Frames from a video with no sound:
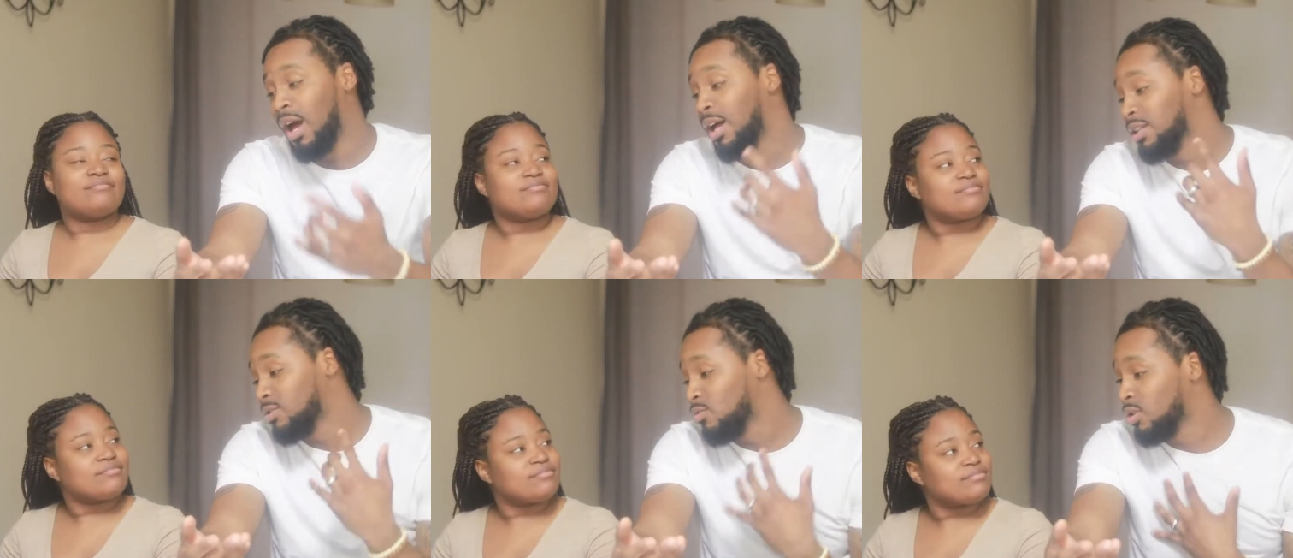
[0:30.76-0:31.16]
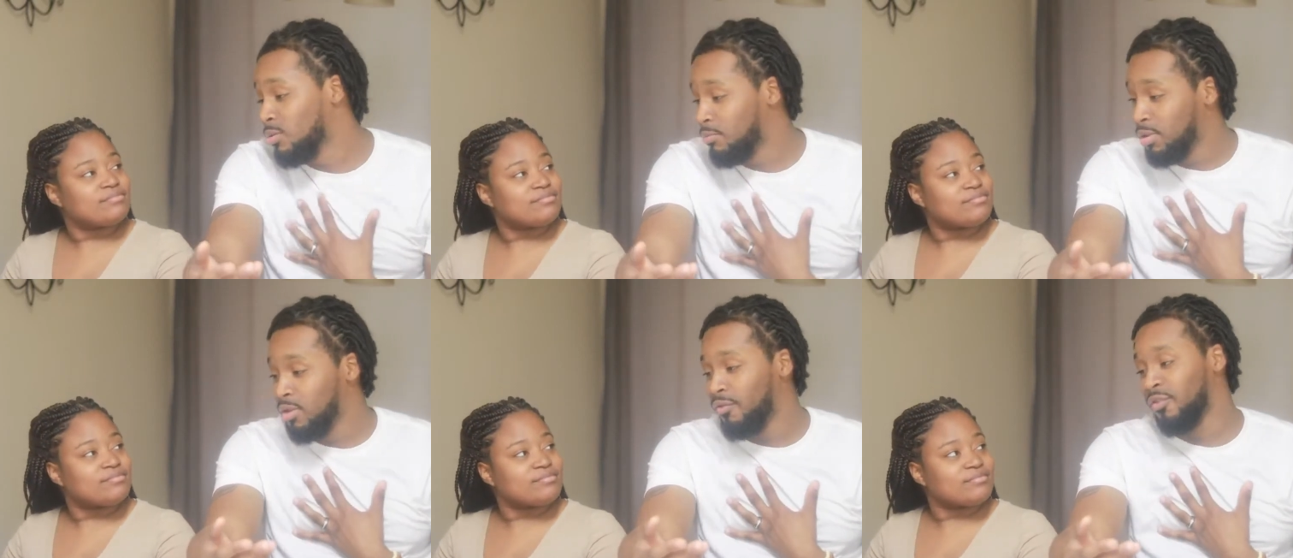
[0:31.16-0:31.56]
Speaker 1: I just
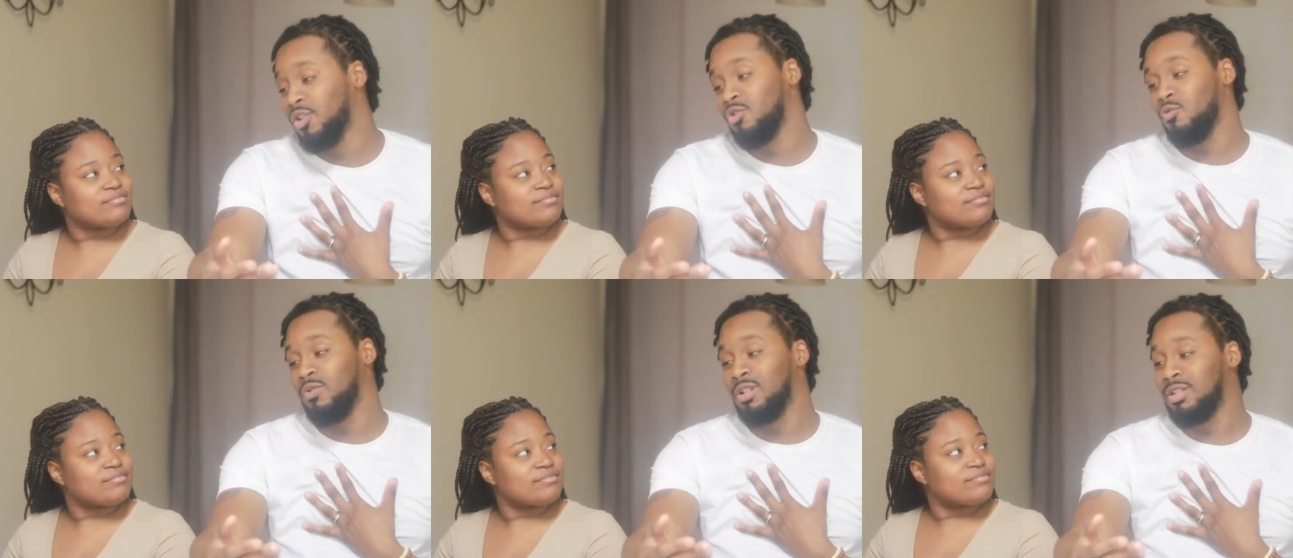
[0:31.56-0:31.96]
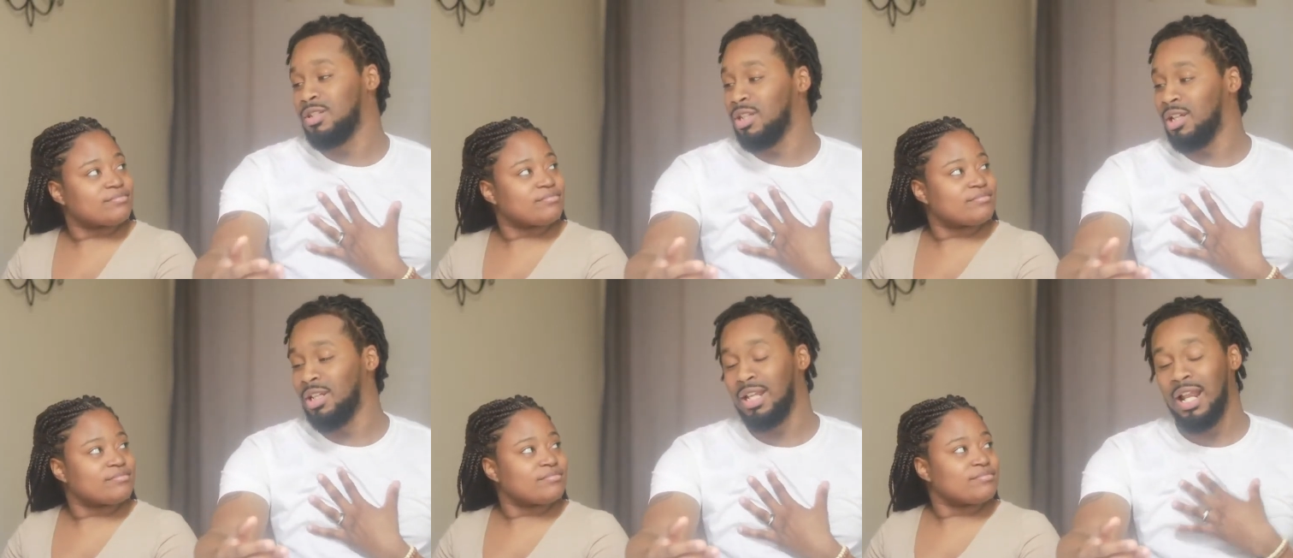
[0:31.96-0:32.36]
want to be the first one to
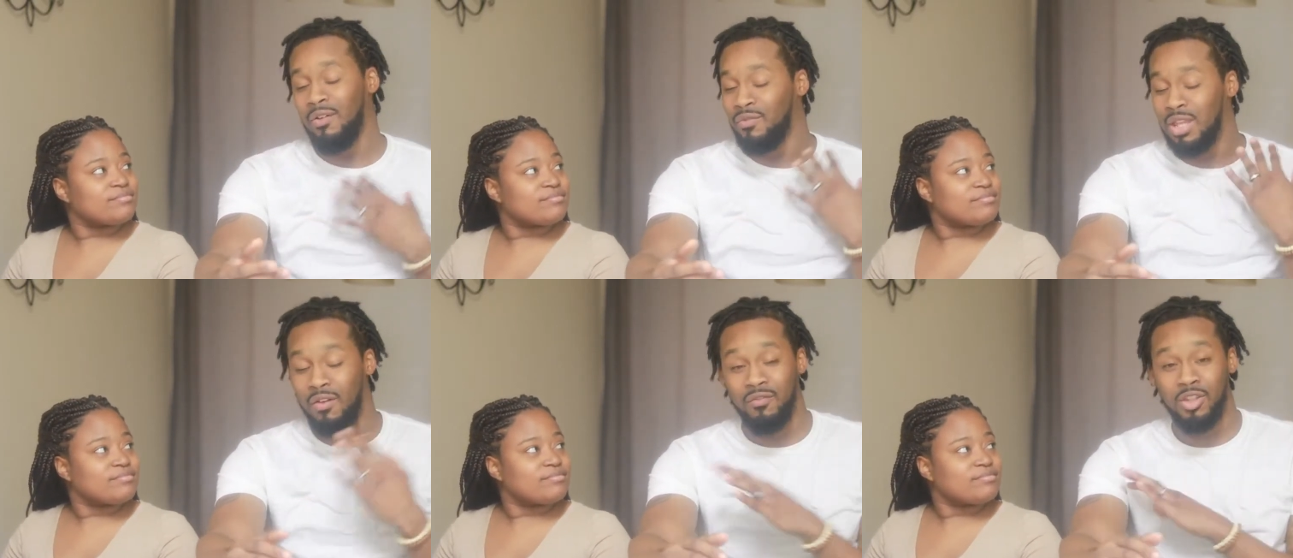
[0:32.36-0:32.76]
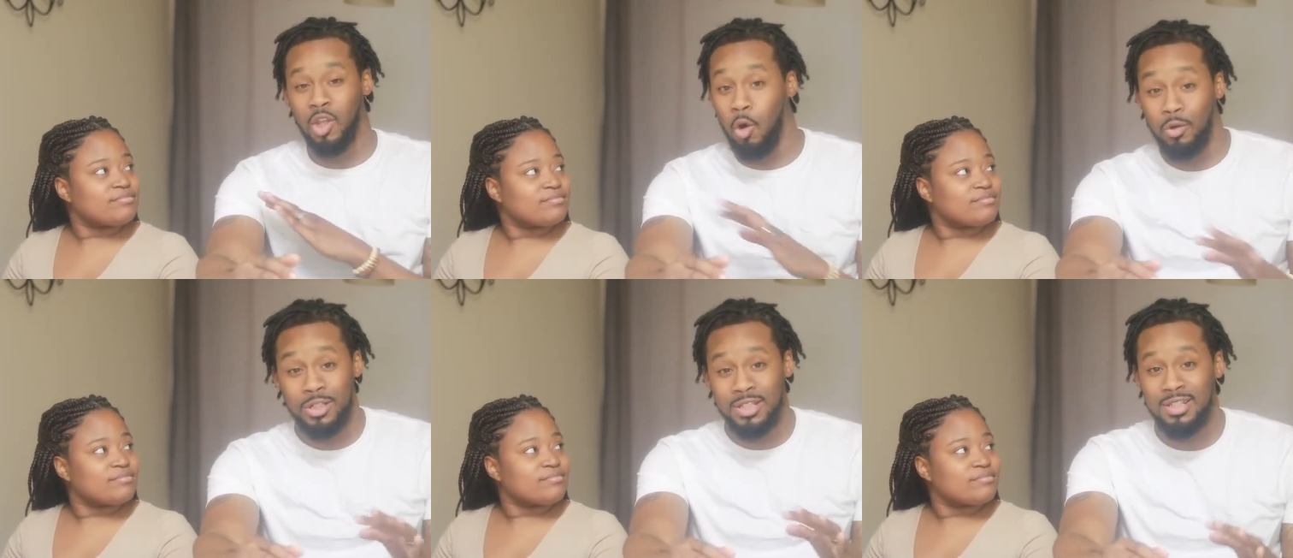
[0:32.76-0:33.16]
say that I've never
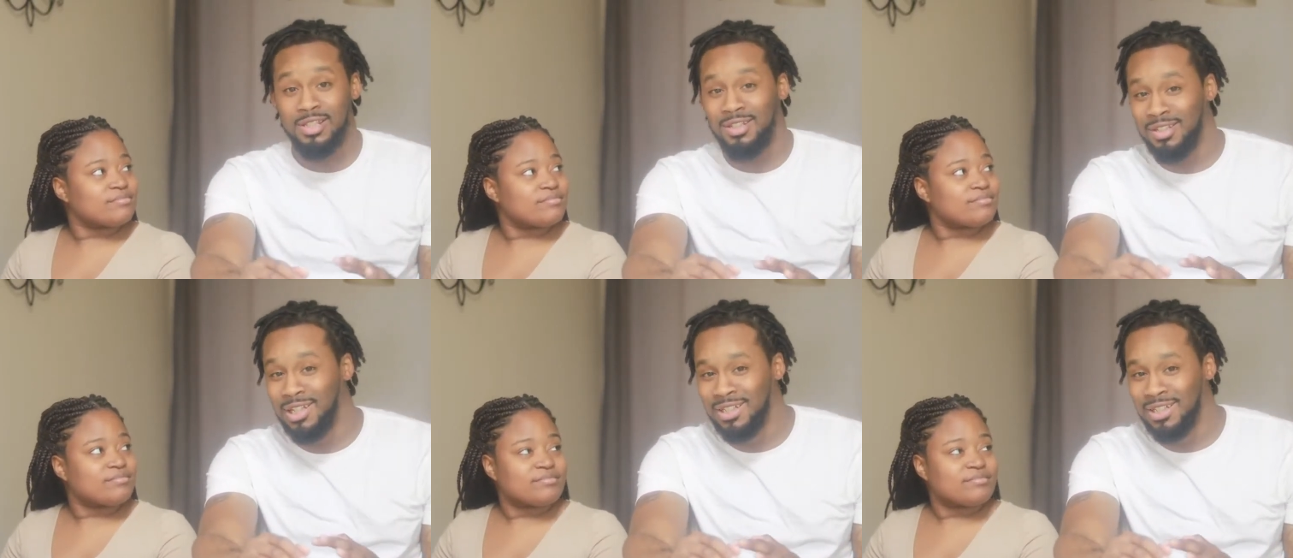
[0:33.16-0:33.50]
noticed it